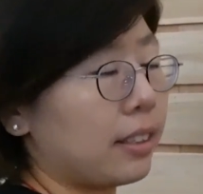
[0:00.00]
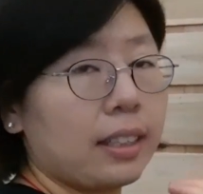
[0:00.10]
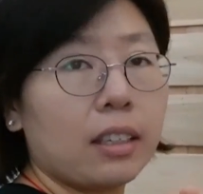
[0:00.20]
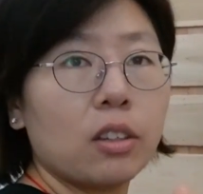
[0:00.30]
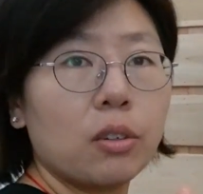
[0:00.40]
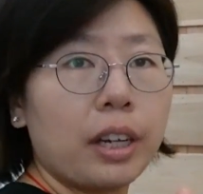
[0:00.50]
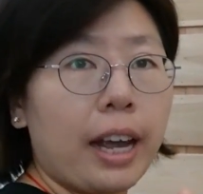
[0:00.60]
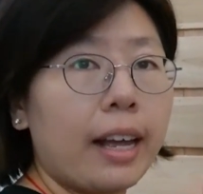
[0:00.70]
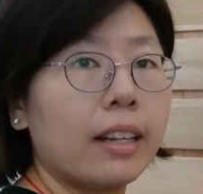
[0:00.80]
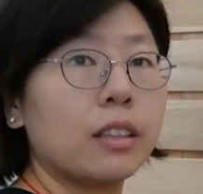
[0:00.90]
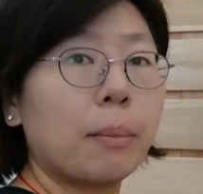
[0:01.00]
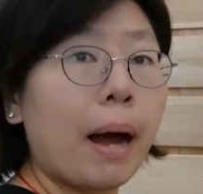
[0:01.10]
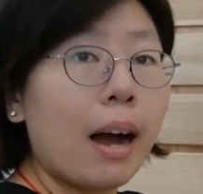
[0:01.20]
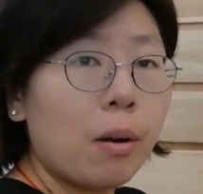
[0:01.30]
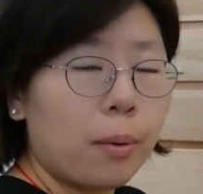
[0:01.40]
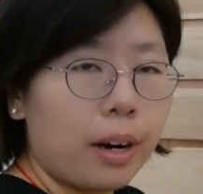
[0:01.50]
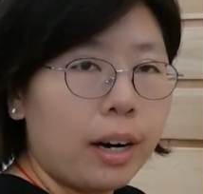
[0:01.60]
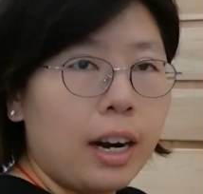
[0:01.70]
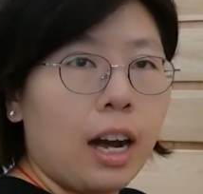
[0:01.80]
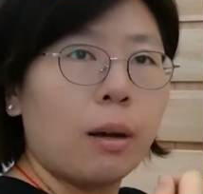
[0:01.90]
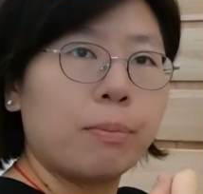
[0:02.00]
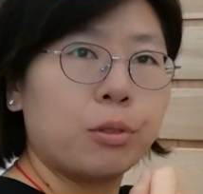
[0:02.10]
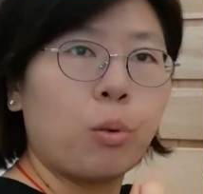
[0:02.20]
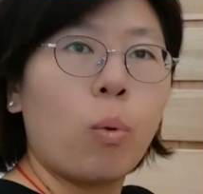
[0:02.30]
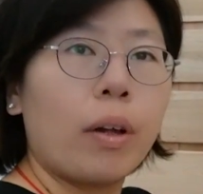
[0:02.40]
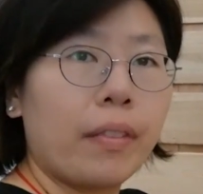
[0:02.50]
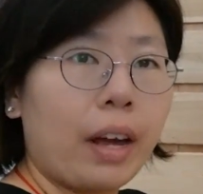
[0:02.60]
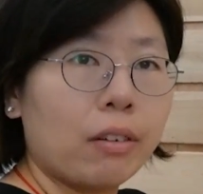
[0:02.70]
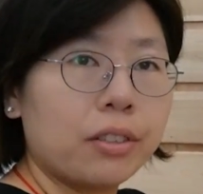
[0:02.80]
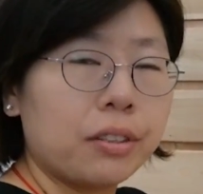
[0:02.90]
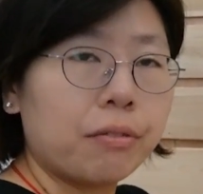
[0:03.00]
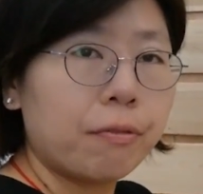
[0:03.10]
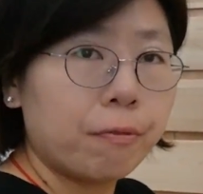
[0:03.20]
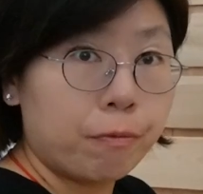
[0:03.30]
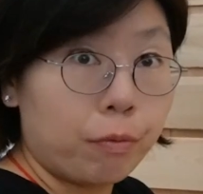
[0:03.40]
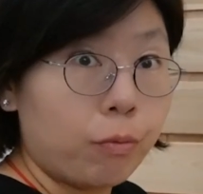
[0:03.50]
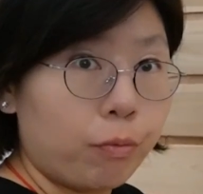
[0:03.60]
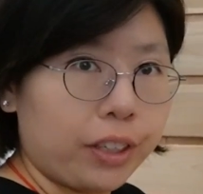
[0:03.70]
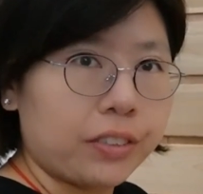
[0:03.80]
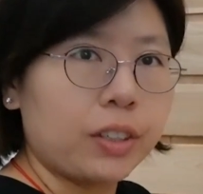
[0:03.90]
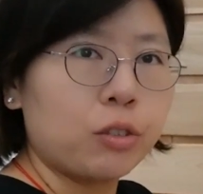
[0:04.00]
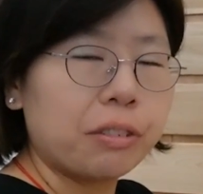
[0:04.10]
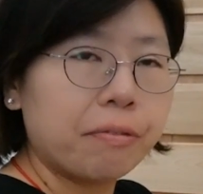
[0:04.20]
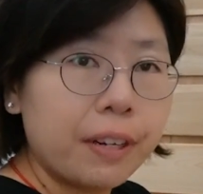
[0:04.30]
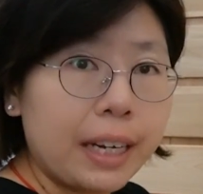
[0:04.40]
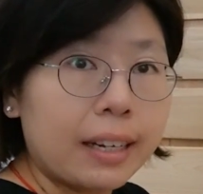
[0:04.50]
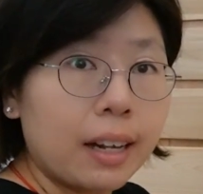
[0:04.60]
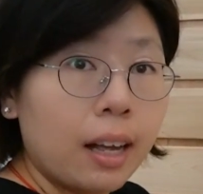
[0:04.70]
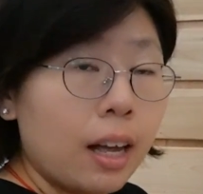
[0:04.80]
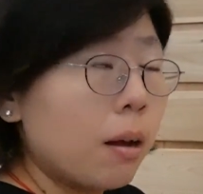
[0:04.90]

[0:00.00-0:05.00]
the signal and the power up to 1,600 feet.